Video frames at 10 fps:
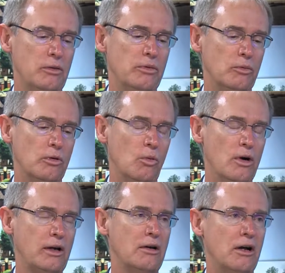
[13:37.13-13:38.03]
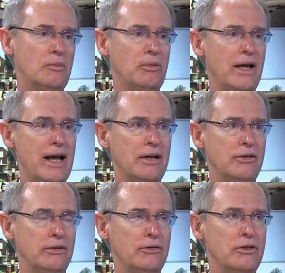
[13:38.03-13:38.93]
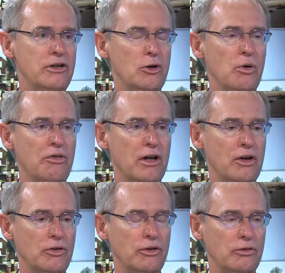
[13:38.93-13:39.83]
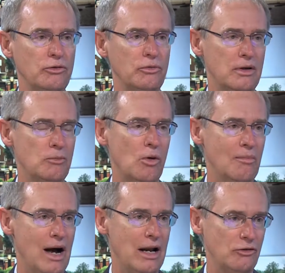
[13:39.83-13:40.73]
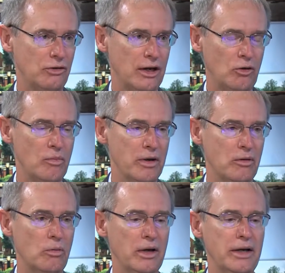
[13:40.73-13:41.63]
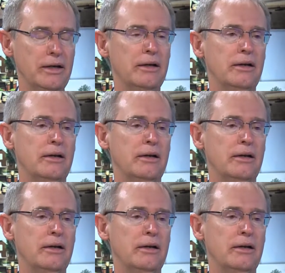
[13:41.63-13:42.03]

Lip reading: working on a plan to deal with those in a more modest, incremental way.